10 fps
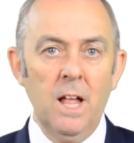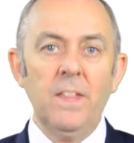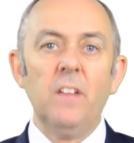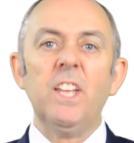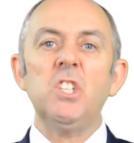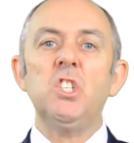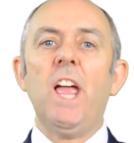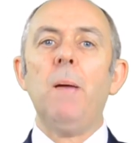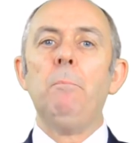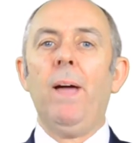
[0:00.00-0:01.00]
Now they're
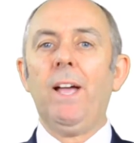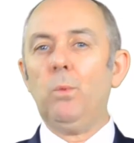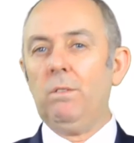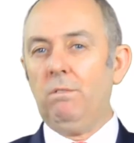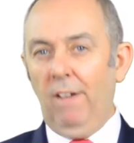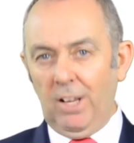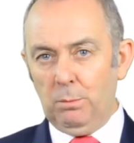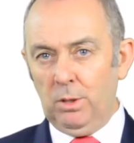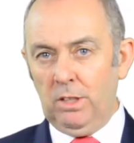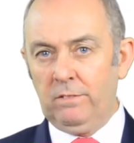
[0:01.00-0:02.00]
jam-packed with
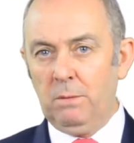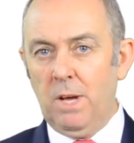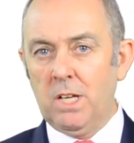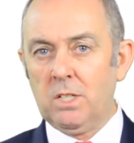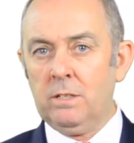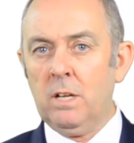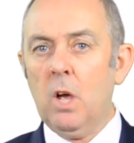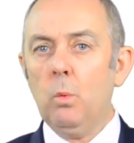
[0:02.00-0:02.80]
valuable information